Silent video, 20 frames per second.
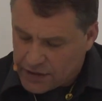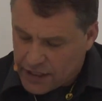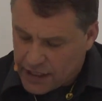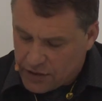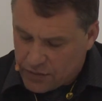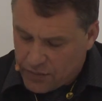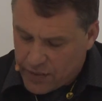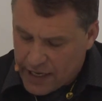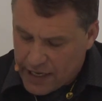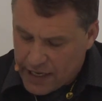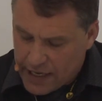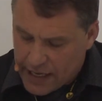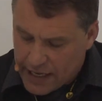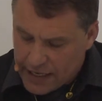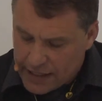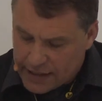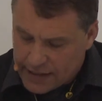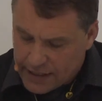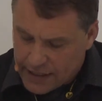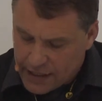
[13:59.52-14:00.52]
that we
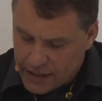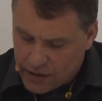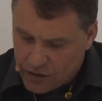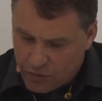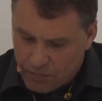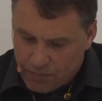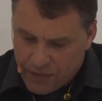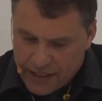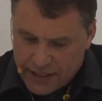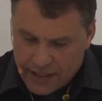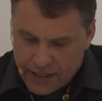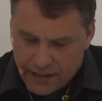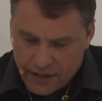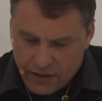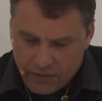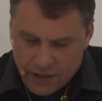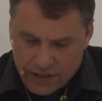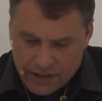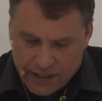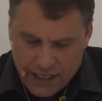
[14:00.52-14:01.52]
and a competitor
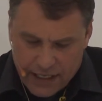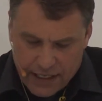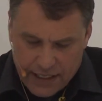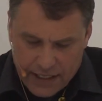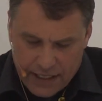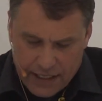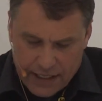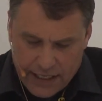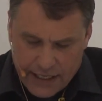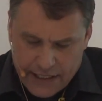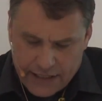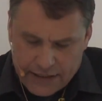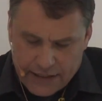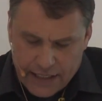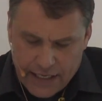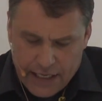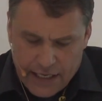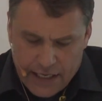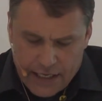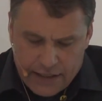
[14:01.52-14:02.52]
was running against,
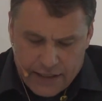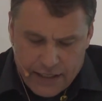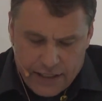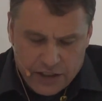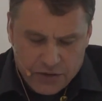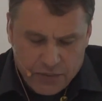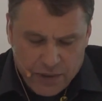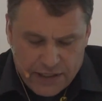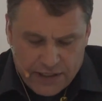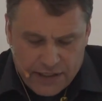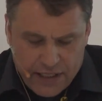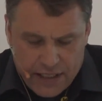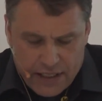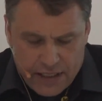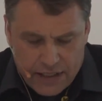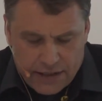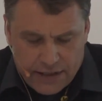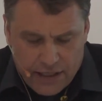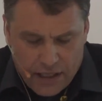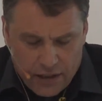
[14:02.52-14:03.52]
this was the
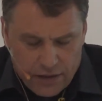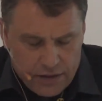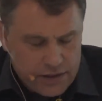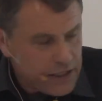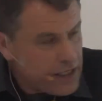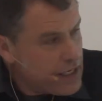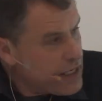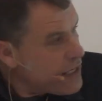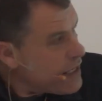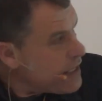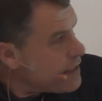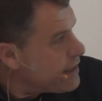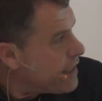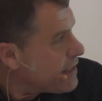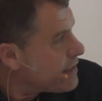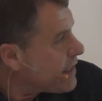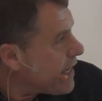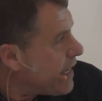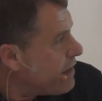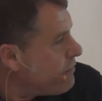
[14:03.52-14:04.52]
result
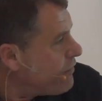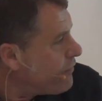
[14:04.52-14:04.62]
that came